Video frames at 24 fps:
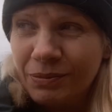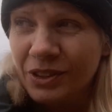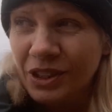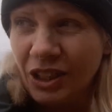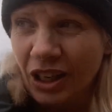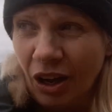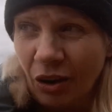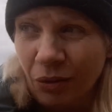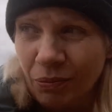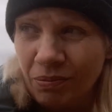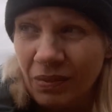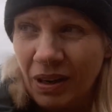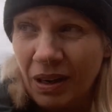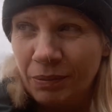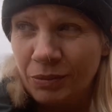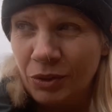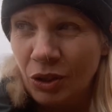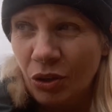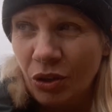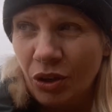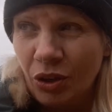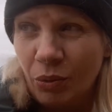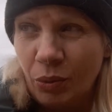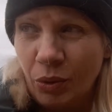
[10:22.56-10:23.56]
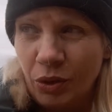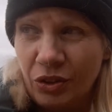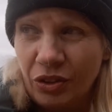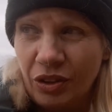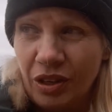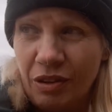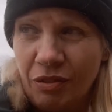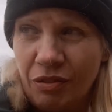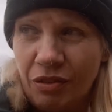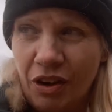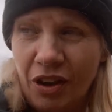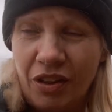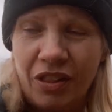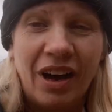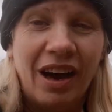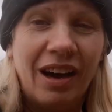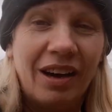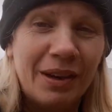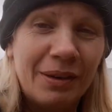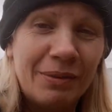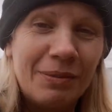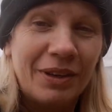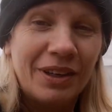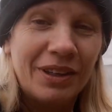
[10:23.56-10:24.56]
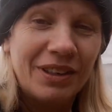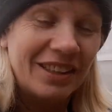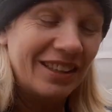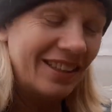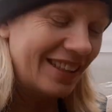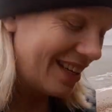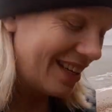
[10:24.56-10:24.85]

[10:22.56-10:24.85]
So no, I'm not going to wander any further. I'm going to